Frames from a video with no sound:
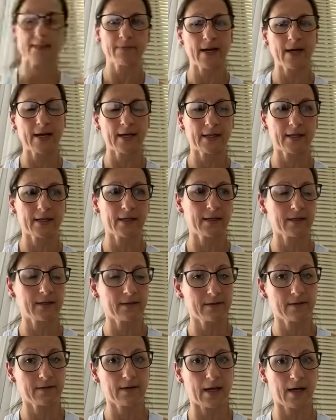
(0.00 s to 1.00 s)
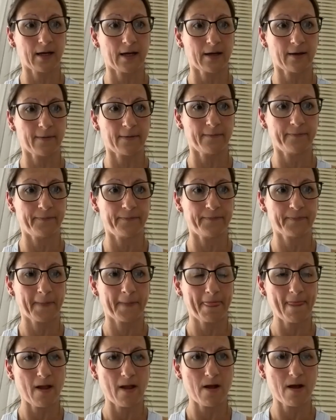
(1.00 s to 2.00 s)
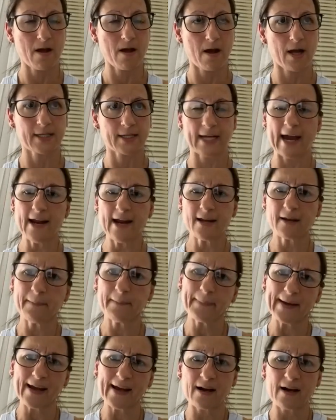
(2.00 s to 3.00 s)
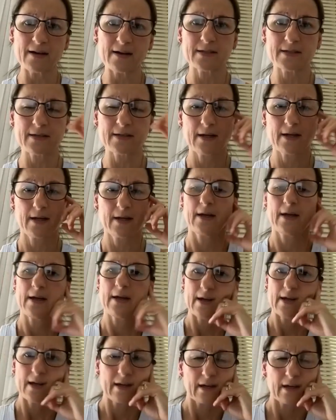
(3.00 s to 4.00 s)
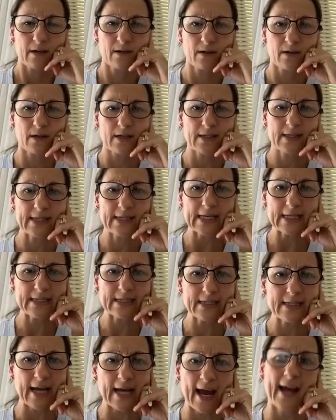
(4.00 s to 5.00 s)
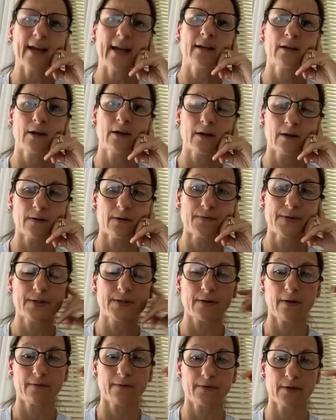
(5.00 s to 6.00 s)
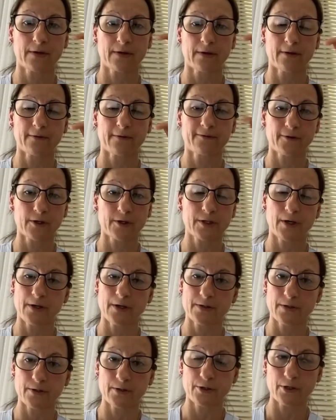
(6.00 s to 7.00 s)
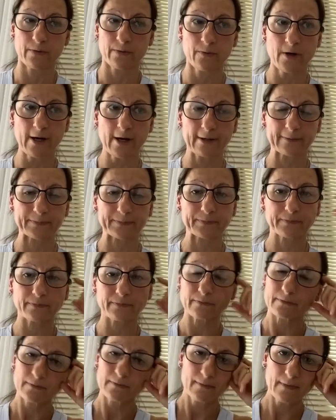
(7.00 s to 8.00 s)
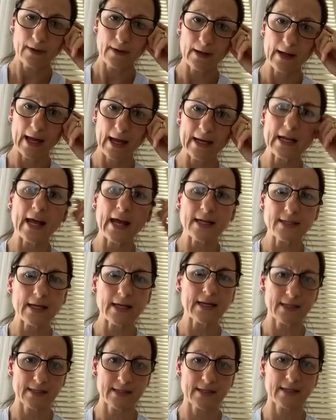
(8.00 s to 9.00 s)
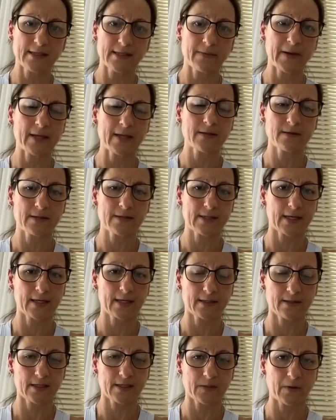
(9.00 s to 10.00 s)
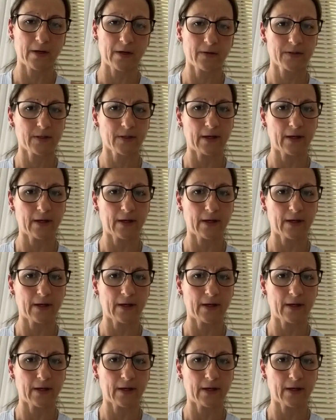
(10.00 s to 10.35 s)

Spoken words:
market, I take about 6 to 8 loaves of the fruit toast and turmeric. And it depends on season as well. So